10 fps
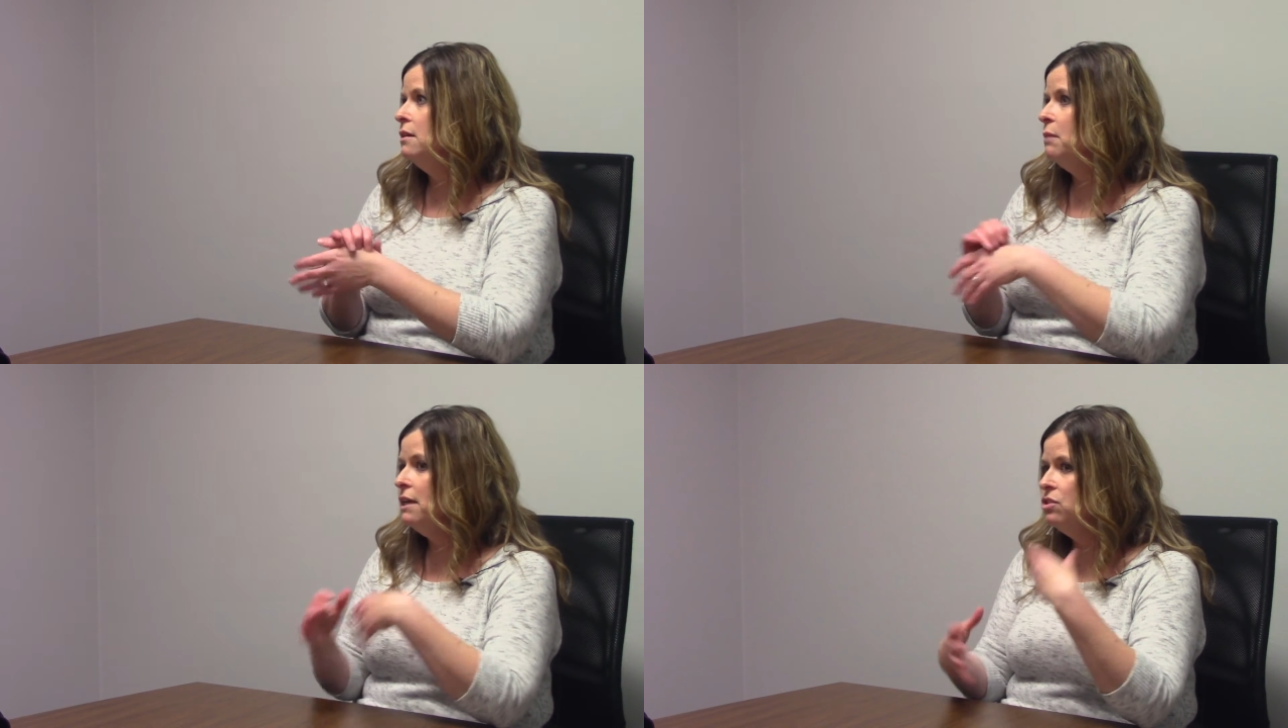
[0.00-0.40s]

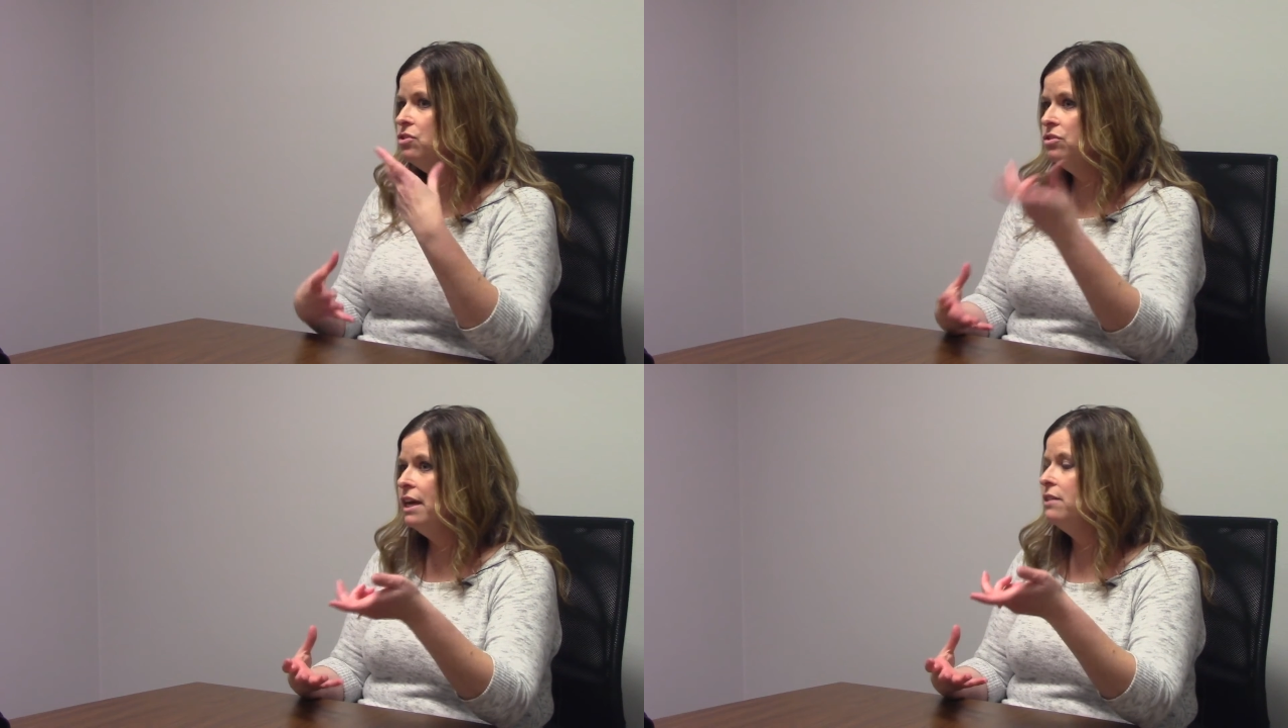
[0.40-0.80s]
making
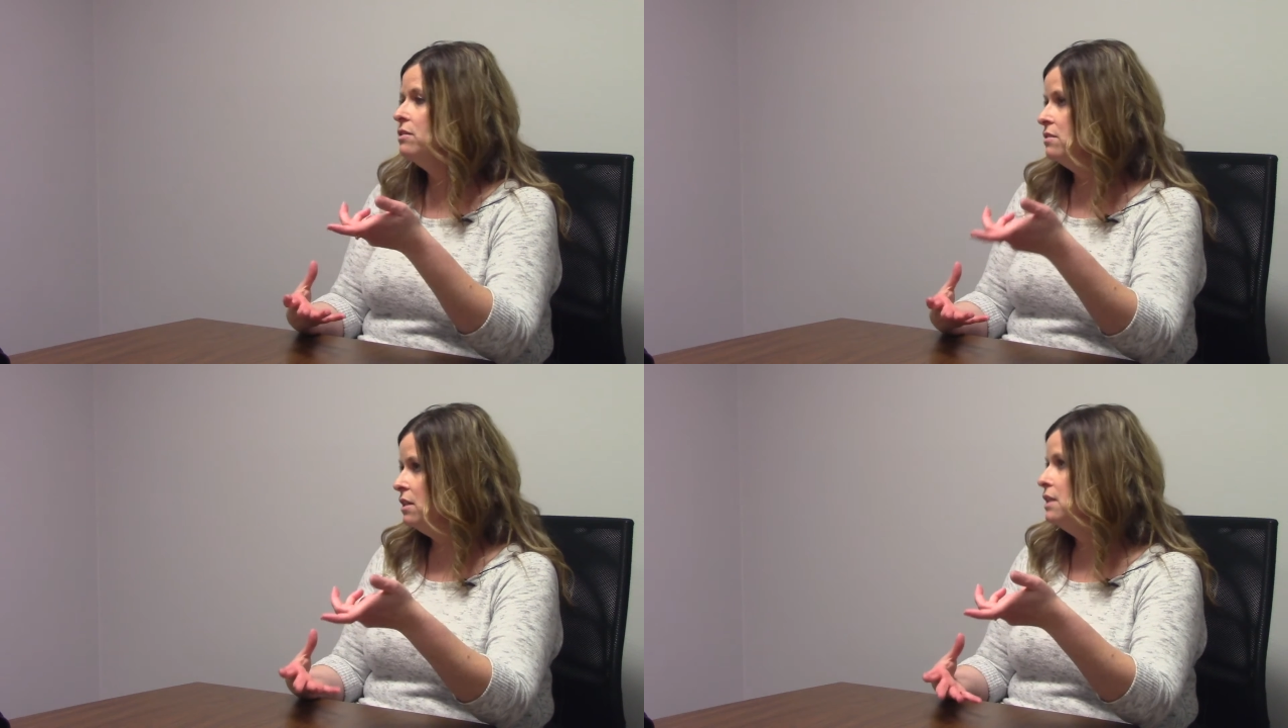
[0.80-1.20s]
sure title
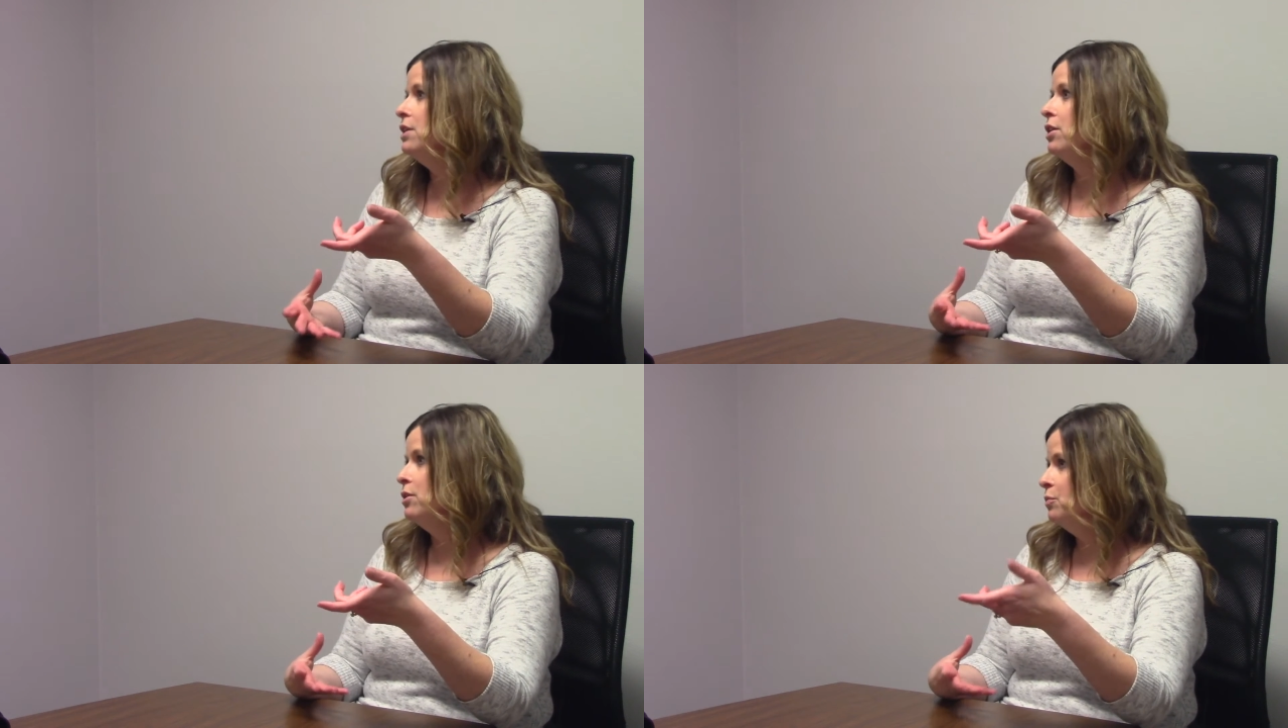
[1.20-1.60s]
is
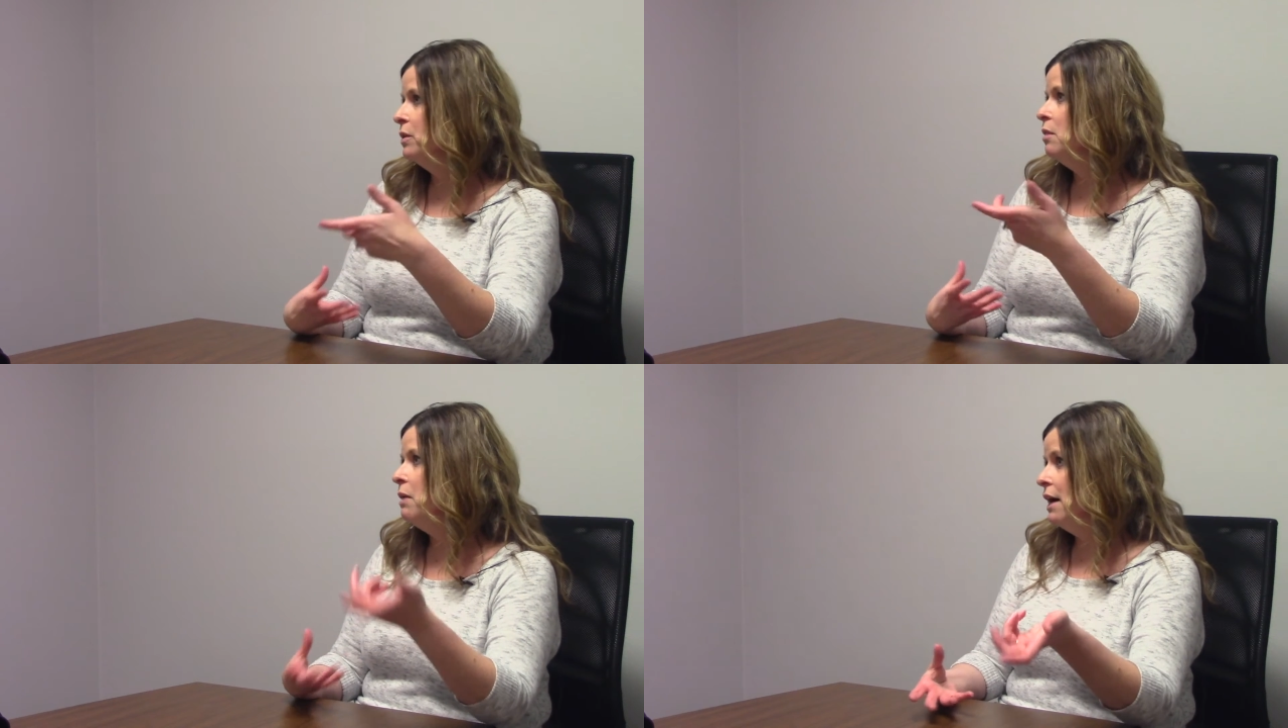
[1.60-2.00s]
clear when
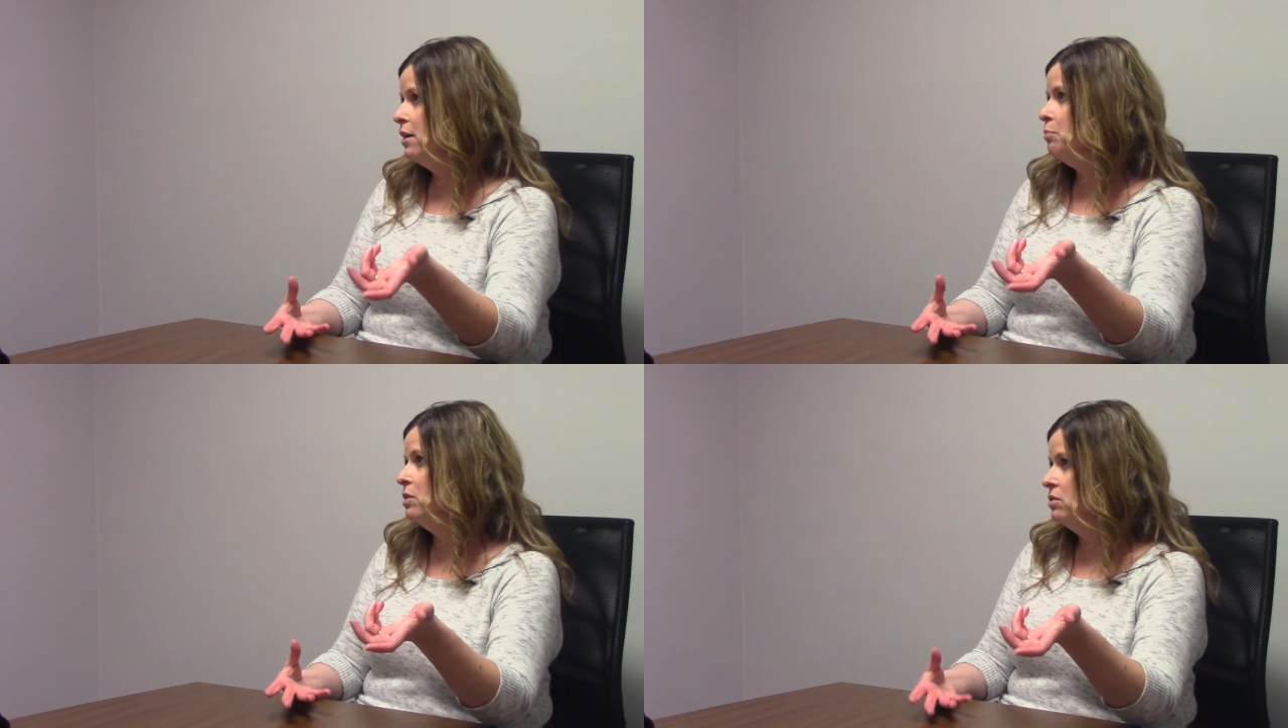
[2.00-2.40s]
the
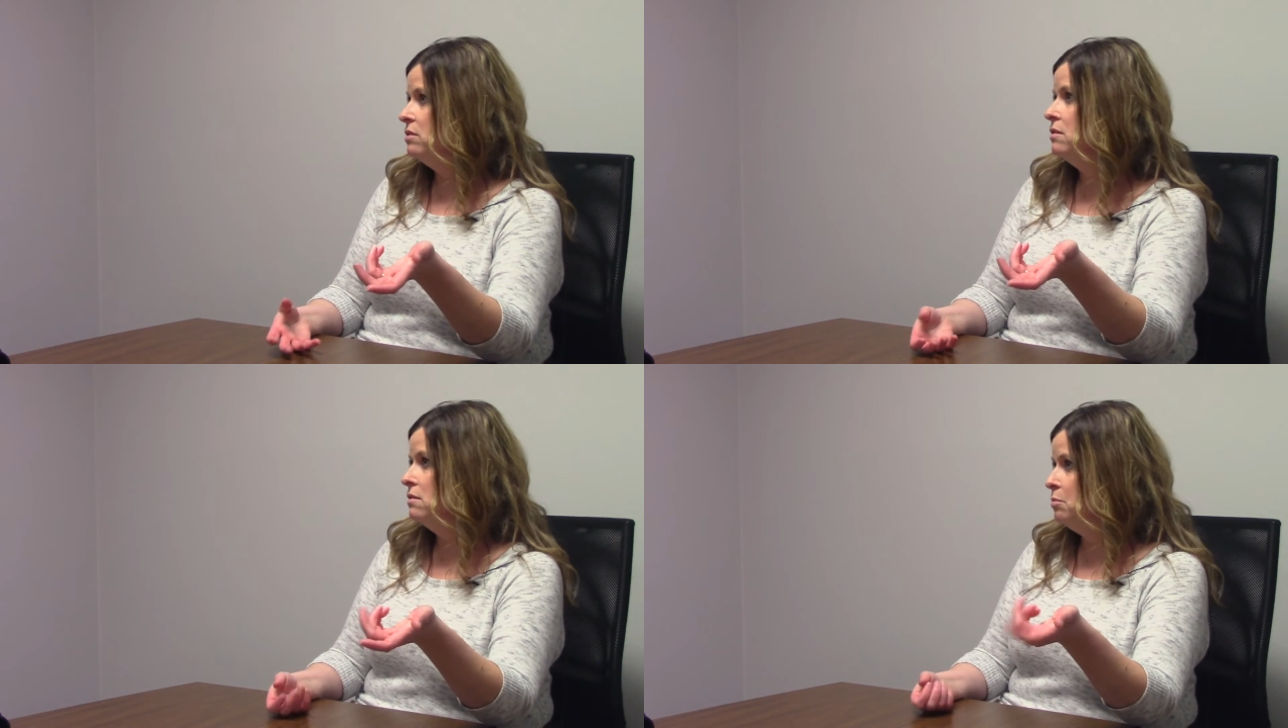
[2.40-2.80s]
buyer
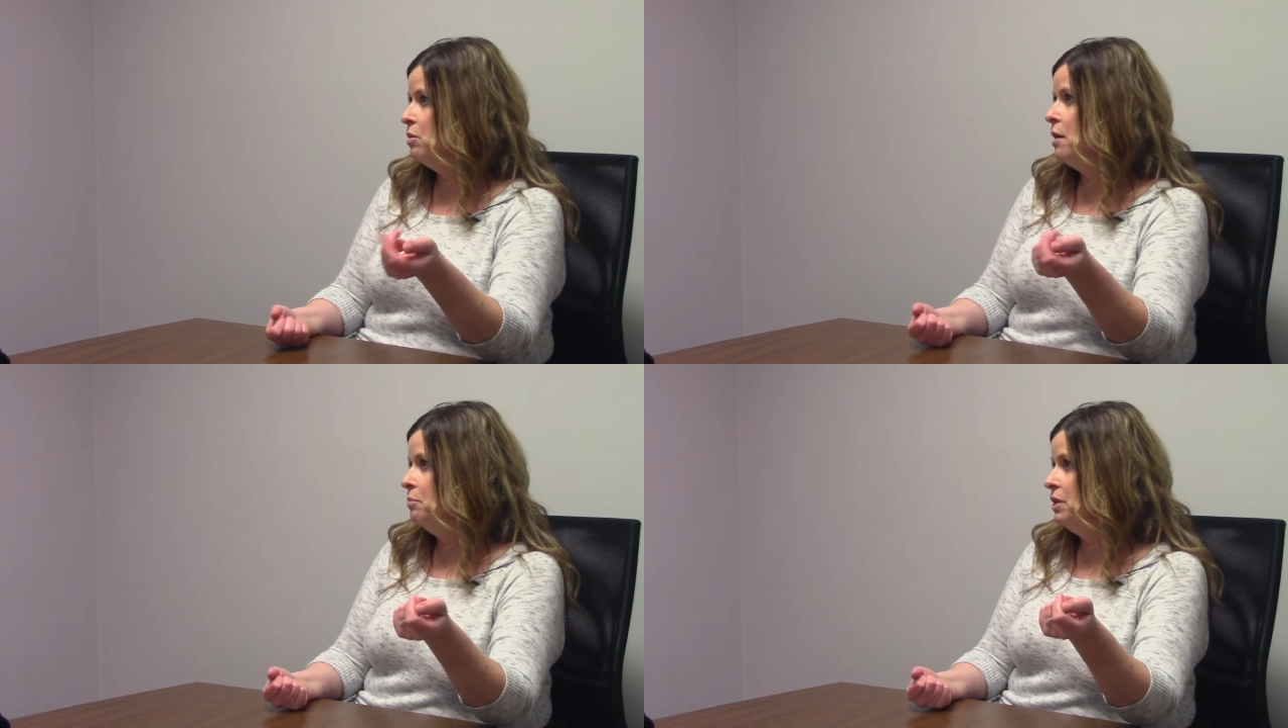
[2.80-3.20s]
purchases the
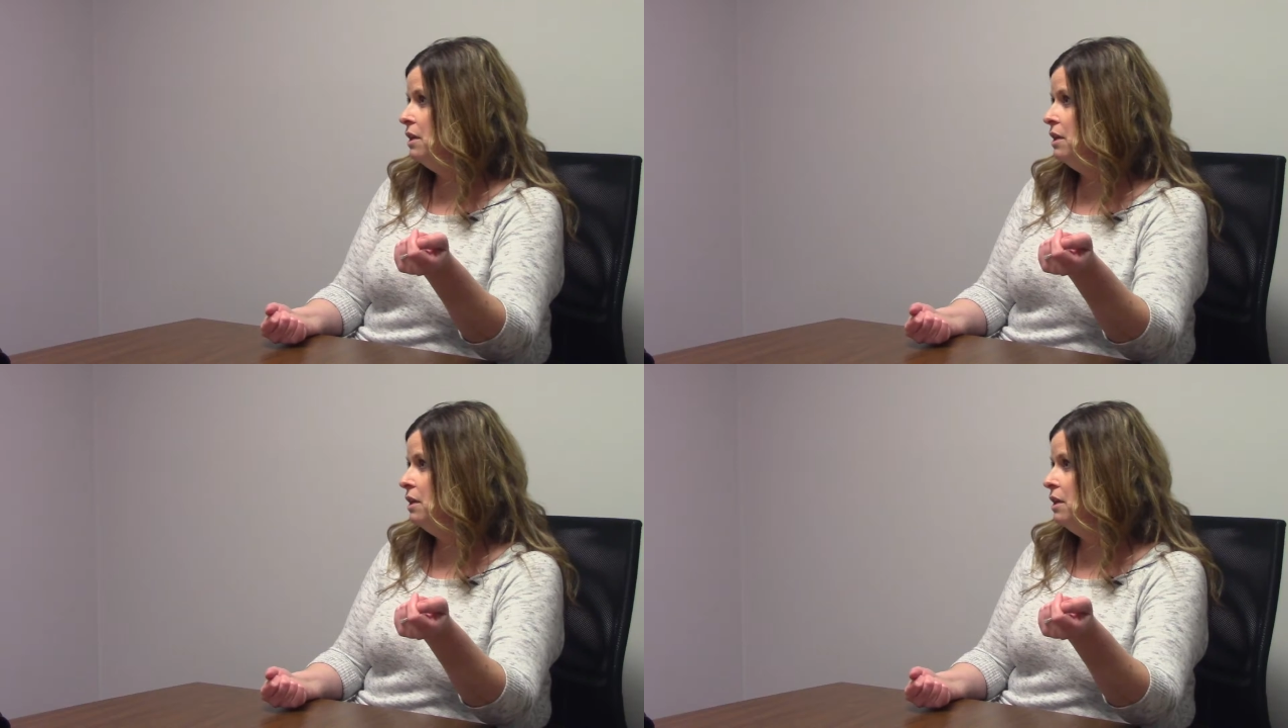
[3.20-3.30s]
property.